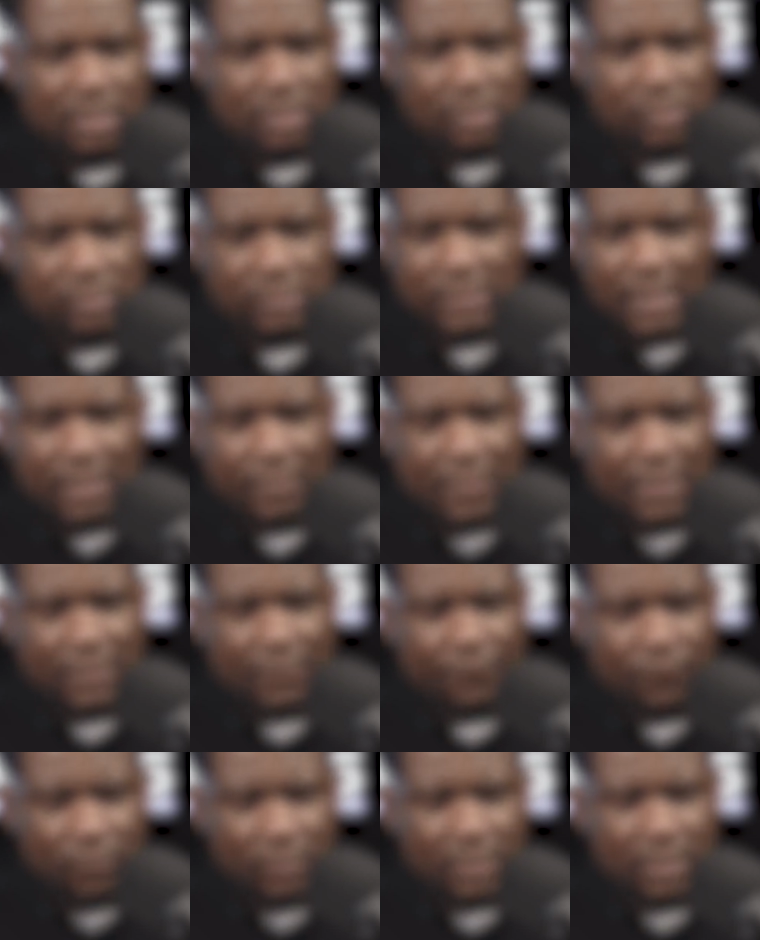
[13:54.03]
looks like my
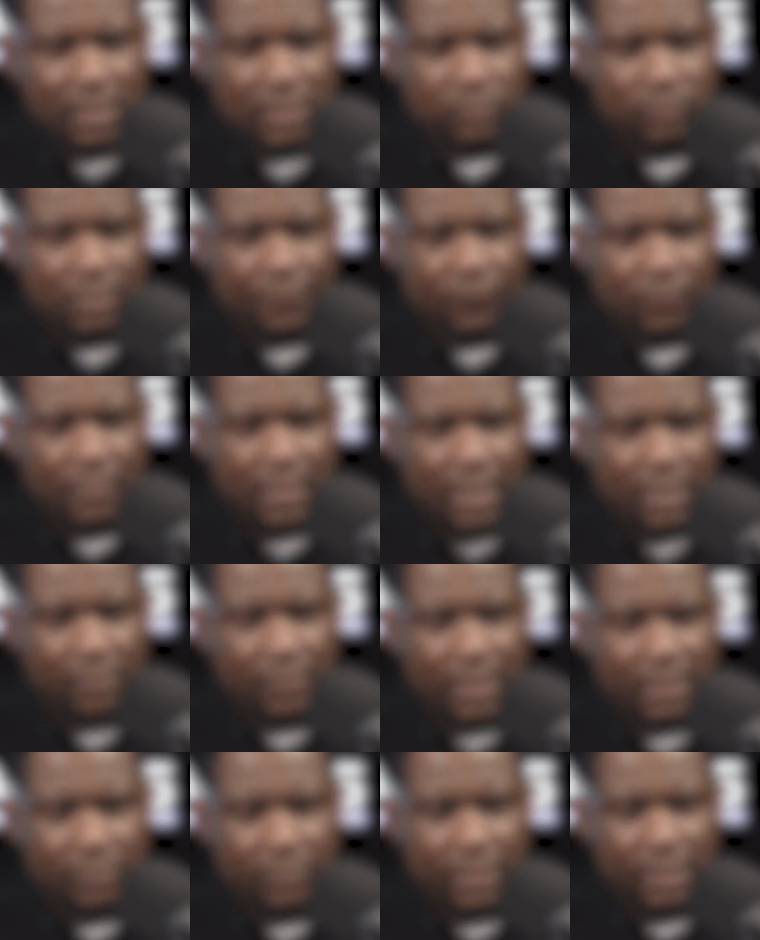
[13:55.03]
default gateway for my
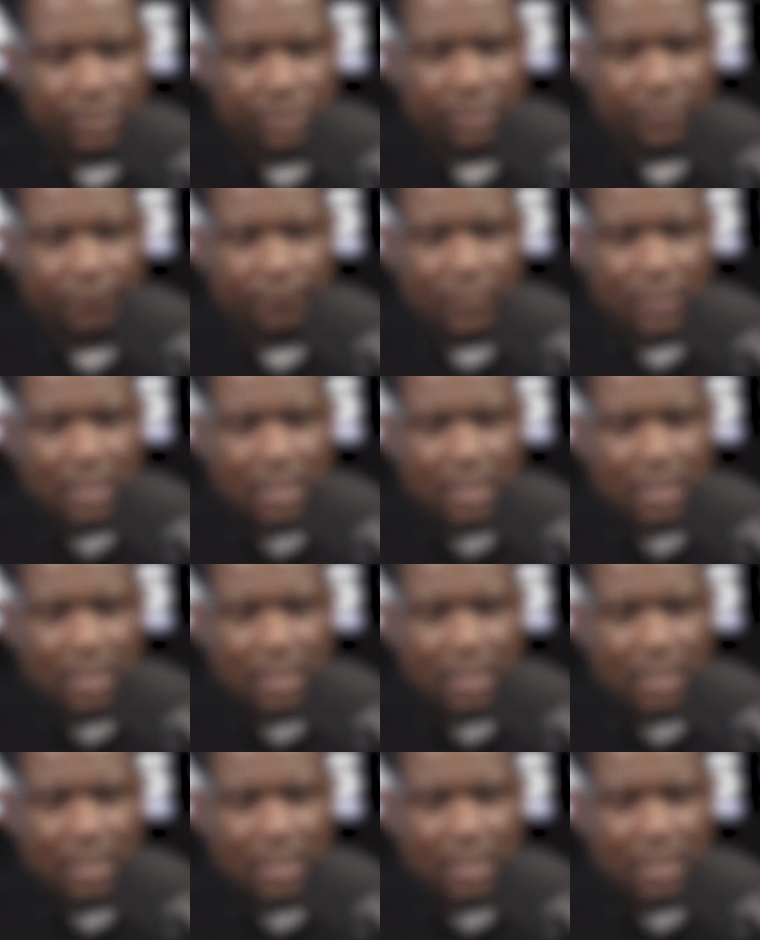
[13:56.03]
internet connection.